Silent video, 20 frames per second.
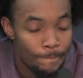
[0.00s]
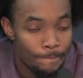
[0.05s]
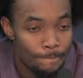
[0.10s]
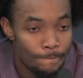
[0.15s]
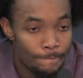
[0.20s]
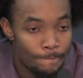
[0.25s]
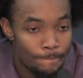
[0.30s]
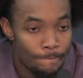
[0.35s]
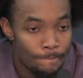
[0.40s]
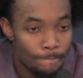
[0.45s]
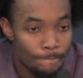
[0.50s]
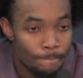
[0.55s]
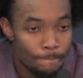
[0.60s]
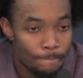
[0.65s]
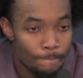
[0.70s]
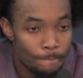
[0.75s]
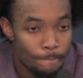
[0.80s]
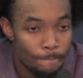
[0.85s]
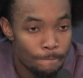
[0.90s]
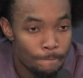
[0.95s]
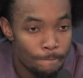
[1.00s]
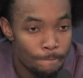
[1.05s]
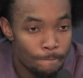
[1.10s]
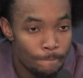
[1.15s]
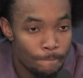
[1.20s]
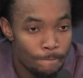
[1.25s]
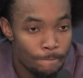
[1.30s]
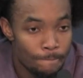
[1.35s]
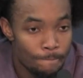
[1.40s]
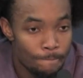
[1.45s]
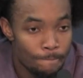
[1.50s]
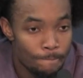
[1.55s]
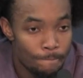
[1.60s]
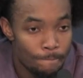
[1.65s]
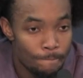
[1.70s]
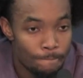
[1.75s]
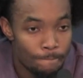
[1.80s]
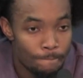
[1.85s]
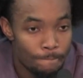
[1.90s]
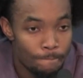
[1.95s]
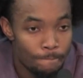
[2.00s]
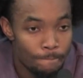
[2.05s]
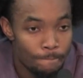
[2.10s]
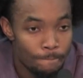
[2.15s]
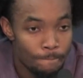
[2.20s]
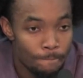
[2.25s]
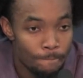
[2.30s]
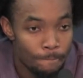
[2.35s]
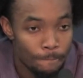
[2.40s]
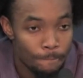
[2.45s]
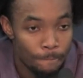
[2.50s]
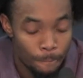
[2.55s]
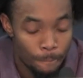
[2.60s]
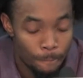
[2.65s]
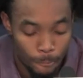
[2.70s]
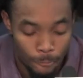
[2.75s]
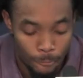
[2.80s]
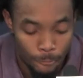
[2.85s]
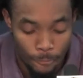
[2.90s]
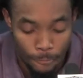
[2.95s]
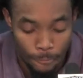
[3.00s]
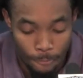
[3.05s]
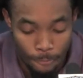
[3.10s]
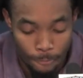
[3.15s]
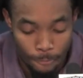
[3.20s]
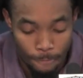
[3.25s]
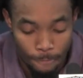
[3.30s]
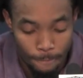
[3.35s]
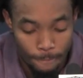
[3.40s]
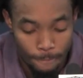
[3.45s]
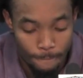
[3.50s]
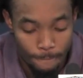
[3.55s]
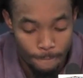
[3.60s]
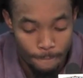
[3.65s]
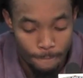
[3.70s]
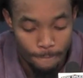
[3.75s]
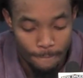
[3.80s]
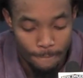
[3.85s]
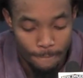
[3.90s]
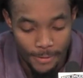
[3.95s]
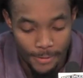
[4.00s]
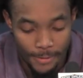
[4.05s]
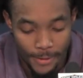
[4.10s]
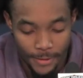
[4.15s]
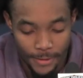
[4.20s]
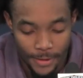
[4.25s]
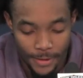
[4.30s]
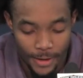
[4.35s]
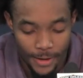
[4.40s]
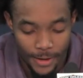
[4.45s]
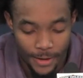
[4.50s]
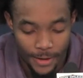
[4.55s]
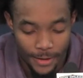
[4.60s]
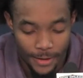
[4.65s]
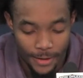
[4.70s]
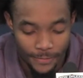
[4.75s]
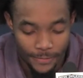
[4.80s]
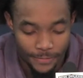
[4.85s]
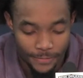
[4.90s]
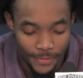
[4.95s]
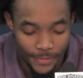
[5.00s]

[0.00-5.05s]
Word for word: What was the key for you finally just having that explosive game again tonight?